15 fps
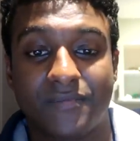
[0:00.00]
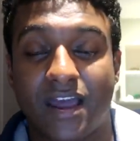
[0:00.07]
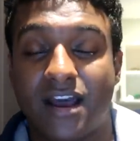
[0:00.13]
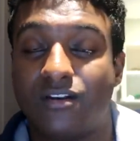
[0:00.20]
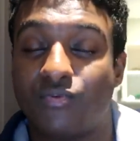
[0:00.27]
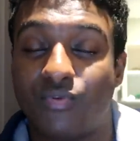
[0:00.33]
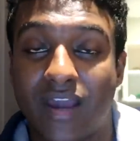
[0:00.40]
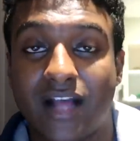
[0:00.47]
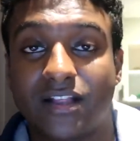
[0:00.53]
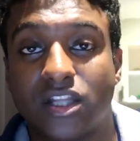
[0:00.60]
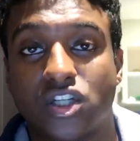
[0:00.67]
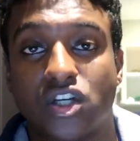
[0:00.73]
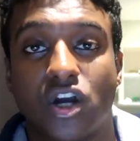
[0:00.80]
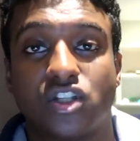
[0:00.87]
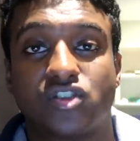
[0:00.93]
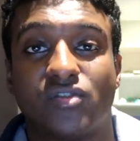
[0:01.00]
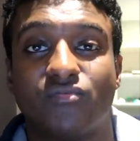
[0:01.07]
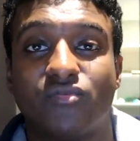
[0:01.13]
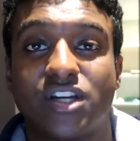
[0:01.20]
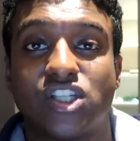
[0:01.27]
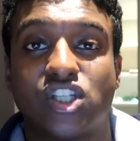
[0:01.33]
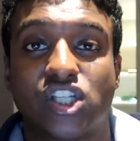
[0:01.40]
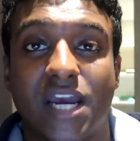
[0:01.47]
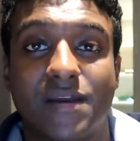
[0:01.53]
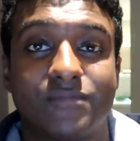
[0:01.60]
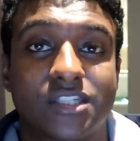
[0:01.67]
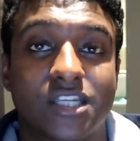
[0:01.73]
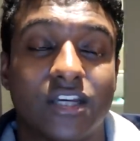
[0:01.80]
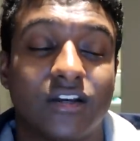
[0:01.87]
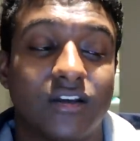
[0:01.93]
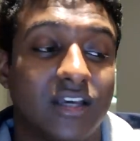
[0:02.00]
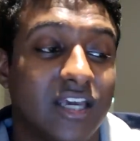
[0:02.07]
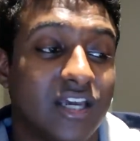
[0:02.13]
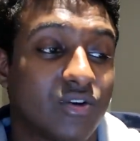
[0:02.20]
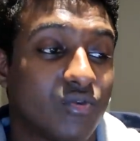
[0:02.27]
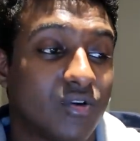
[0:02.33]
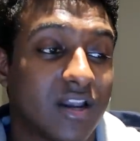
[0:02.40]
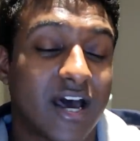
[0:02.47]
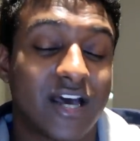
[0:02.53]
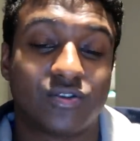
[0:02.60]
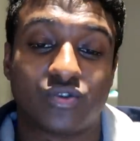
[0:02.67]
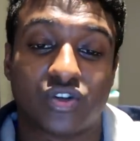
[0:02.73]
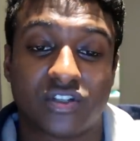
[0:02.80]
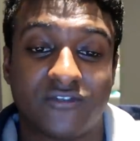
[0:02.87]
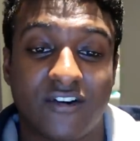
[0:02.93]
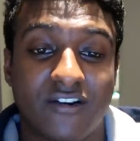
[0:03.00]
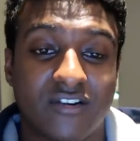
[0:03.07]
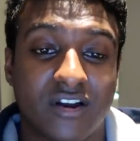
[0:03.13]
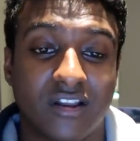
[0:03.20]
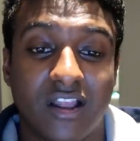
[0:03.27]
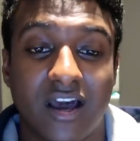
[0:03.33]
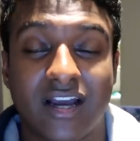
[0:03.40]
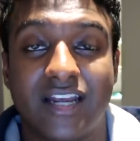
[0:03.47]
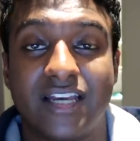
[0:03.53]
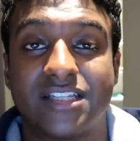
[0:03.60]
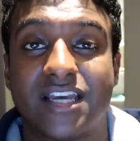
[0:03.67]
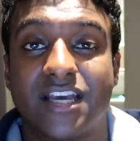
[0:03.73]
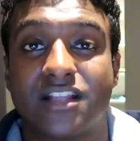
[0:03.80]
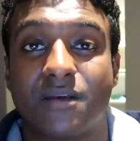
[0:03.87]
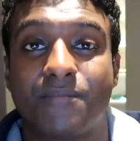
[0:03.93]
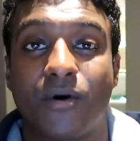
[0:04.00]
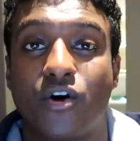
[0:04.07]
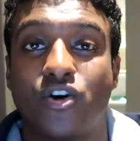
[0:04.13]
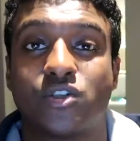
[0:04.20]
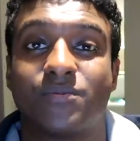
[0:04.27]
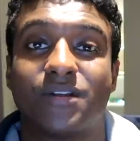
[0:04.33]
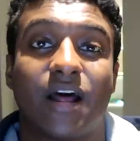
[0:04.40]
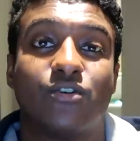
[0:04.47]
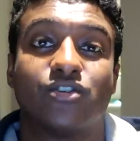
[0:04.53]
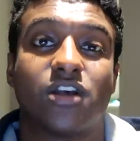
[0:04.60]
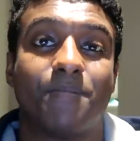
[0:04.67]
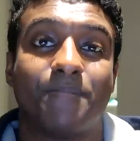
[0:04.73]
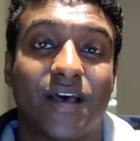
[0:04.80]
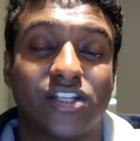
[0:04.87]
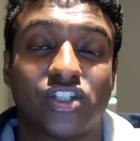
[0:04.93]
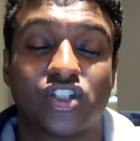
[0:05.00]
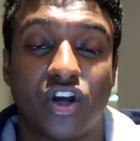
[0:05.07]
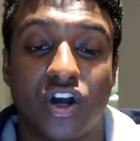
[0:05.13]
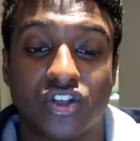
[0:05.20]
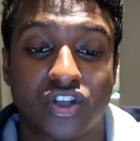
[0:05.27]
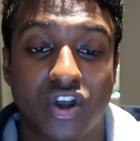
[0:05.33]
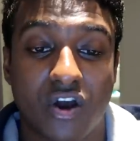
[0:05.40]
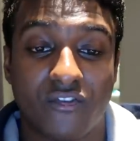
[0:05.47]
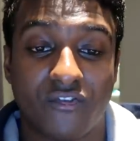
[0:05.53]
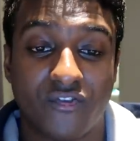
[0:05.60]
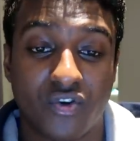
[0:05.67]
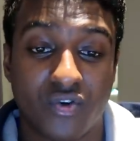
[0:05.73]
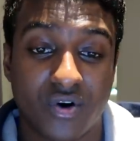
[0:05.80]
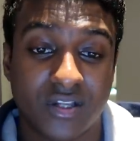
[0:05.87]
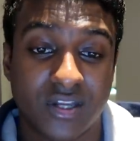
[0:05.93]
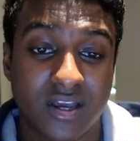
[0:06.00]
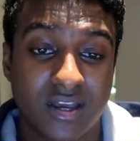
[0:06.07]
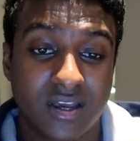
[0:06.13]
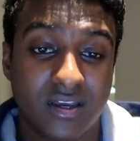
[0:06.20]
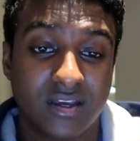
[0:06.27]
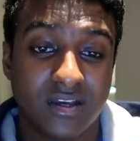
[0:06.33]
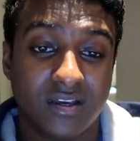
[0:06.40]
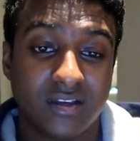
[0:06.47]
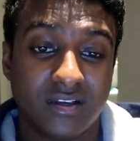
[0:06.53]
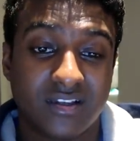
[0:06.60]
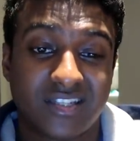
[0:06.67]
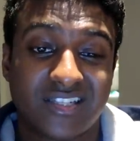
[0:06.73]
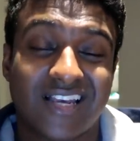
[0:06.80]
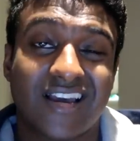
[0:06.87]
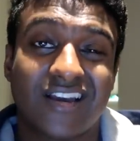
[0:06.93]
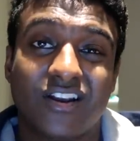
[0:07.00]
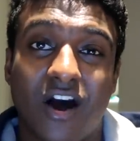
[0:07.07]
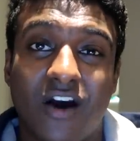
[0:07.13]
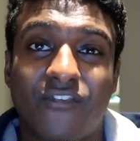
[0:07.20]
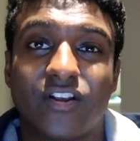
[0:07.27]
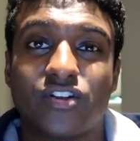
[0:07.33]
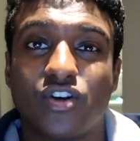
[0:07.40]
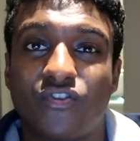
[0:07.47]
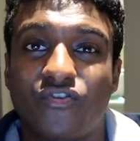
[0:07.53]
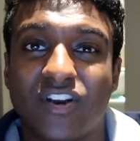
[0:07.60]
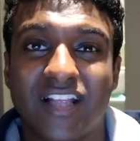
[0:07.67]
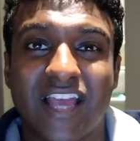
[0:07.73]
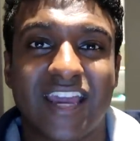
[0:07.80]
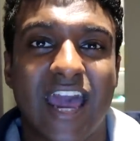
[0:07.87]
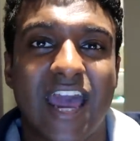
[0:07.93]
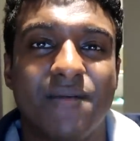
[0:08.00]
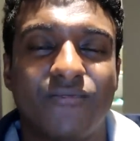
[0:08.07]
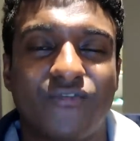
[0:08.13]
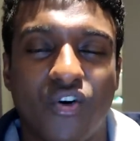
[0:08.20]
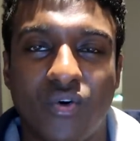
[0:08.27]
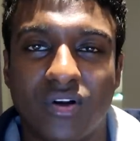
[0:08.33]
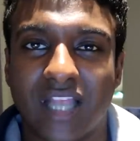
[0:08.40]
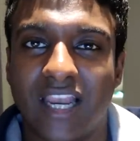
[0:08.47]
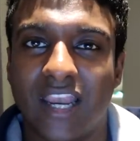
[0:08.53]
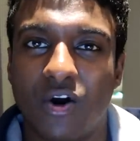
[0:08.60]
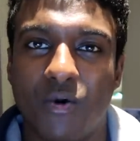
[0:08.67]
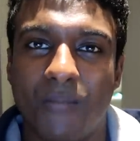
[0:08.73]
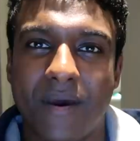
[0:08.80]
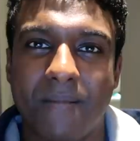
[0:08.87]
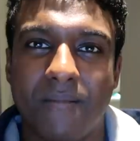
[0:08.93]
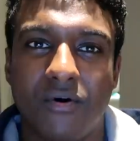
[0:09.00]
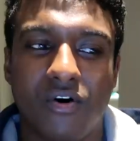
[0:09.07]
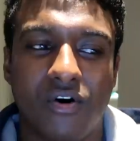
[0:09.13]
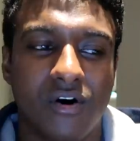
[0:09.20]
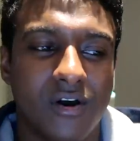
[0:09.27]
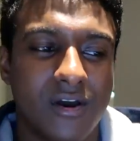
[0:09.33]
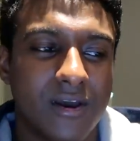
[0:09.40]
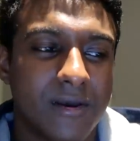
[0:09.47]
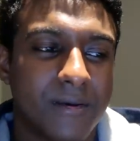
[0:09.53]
And we had the chance from Reece James to equalise, which is very unlucky to hit the post, but that was our best chance going forward. Second half, I do think they came forward a little bit more,